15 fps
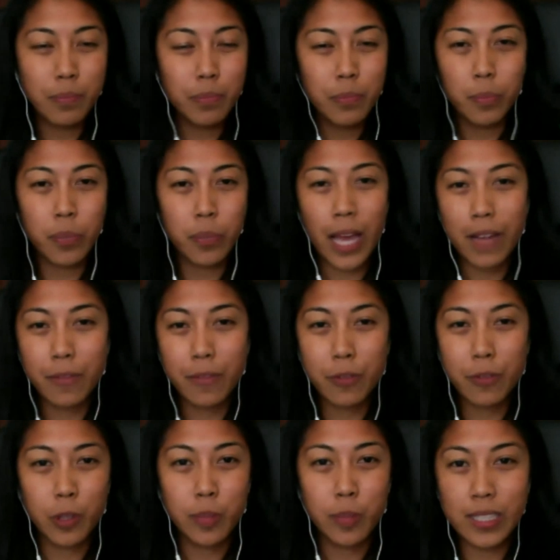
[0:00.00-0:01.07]

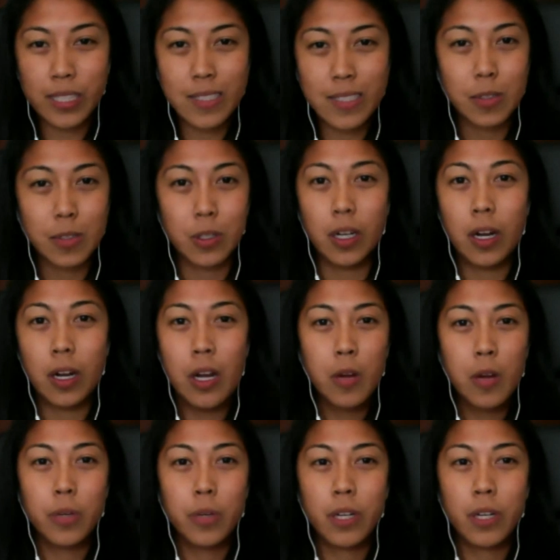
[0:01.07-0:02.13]
platform is or
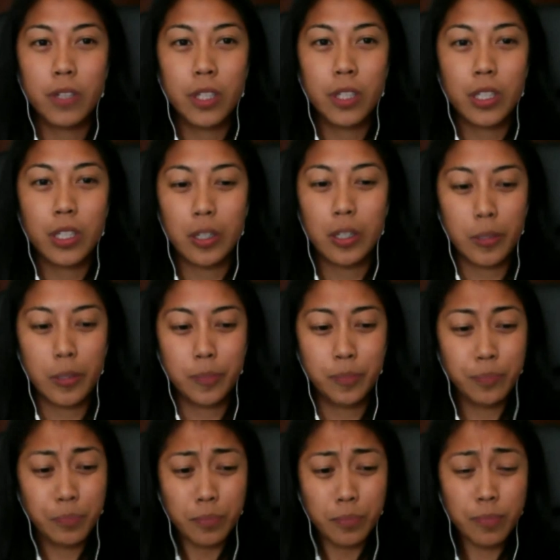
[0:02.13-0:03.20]
whatever your
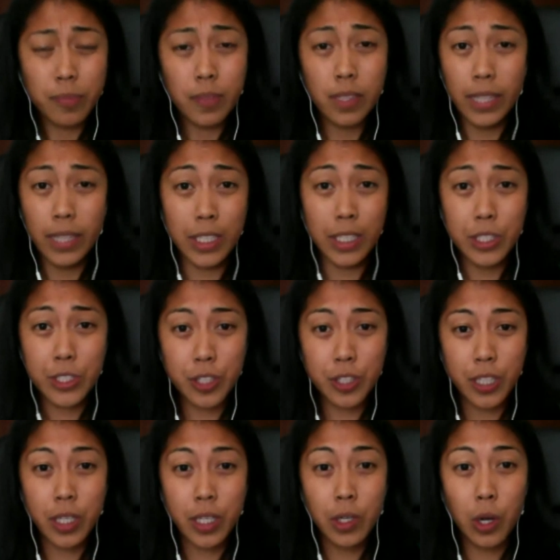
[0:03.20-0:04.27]

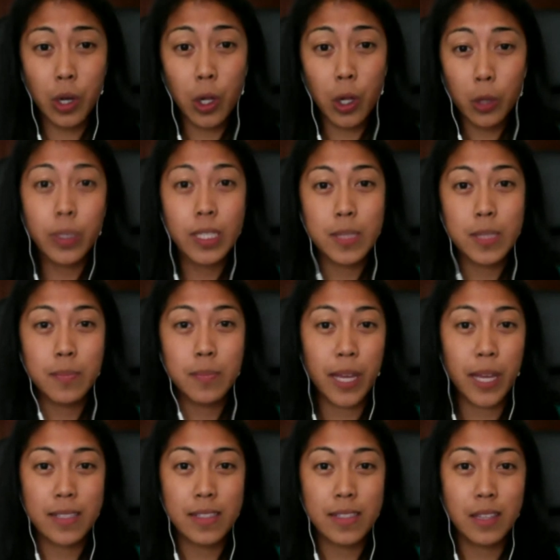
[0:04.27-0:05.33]
industry, always
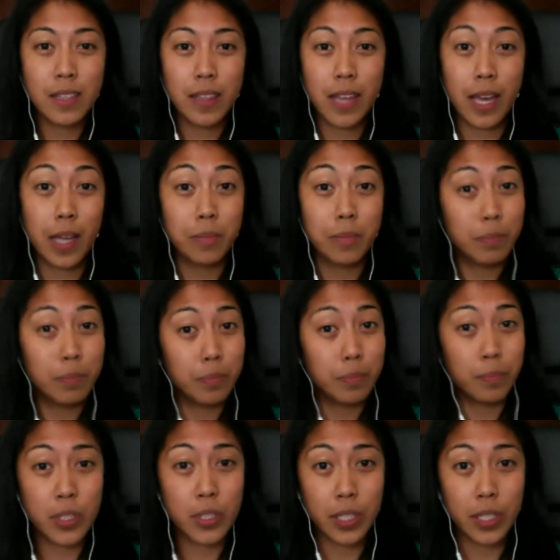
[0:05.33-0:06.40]
base that
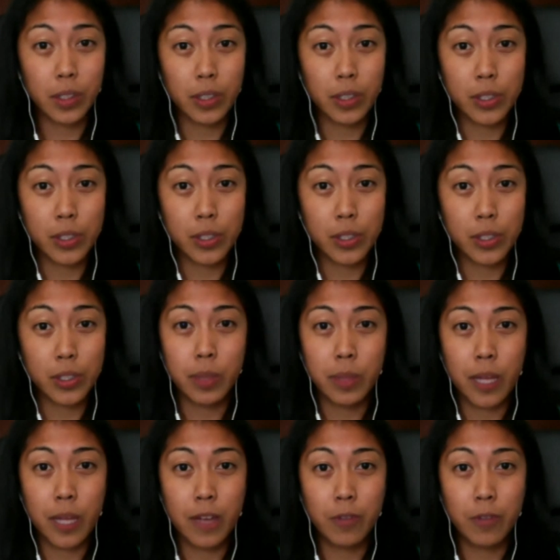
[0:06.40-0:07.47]
particular social media
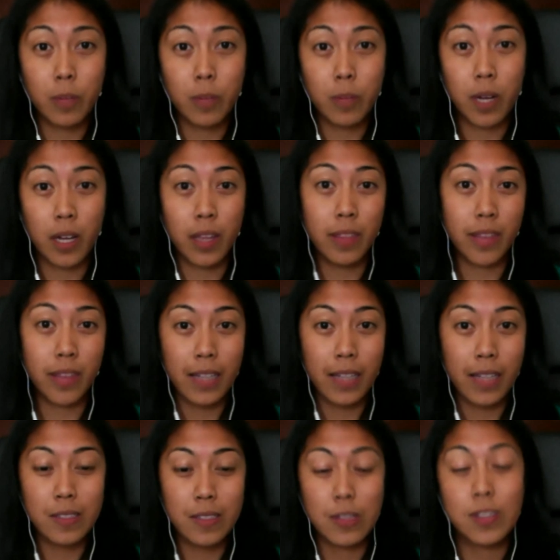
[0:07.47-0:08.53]
platform on that.
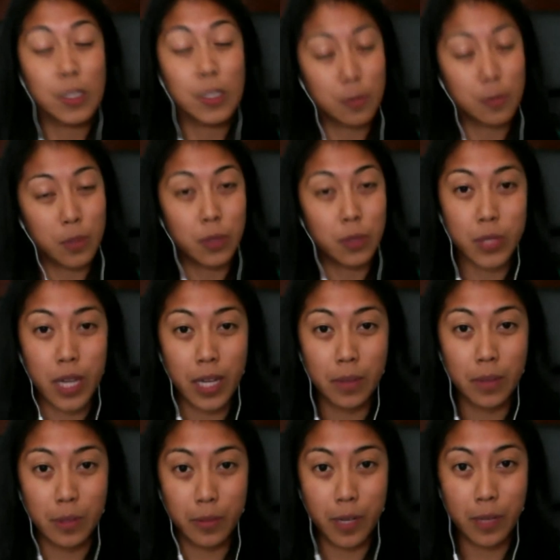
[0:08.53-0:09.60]
So since we're talking
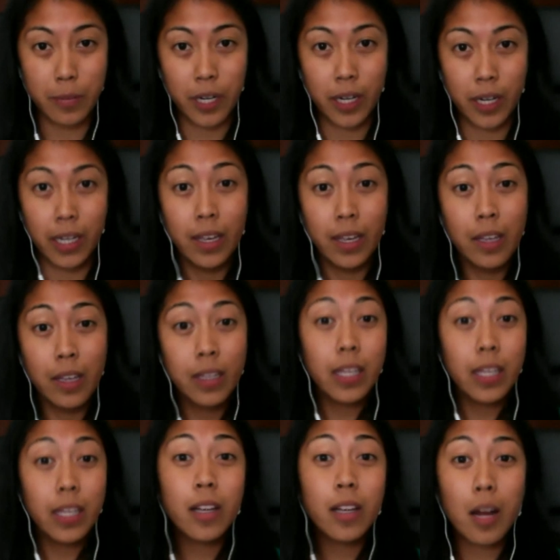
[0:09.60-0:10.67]
about Redberry,
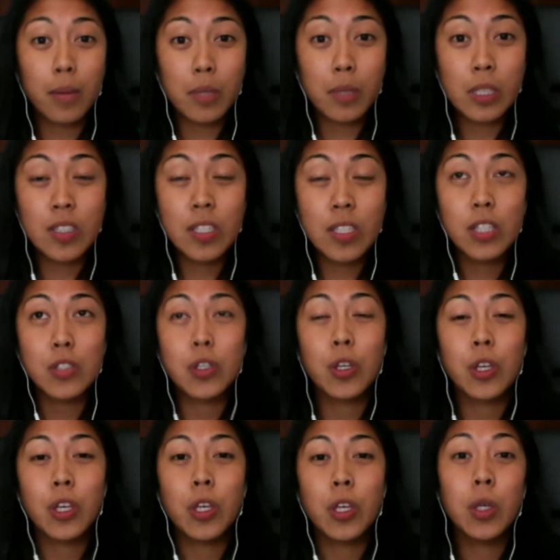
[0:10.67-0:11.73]
e-commerce is
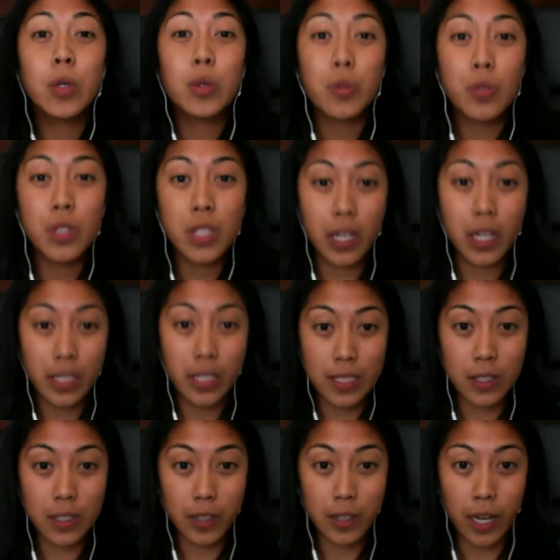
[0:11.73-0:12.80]
huge on
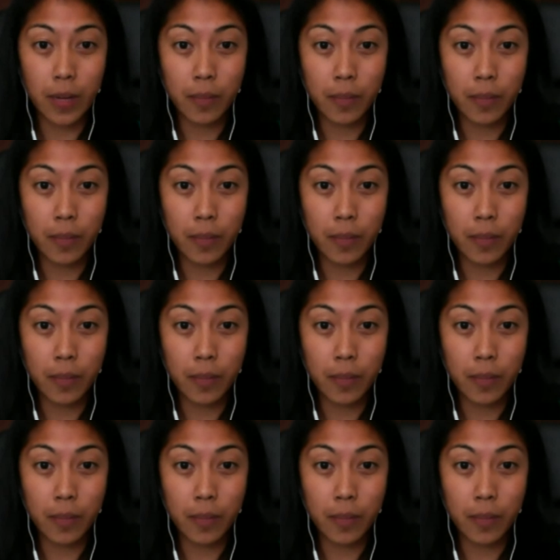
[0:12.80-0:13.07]
Instagram.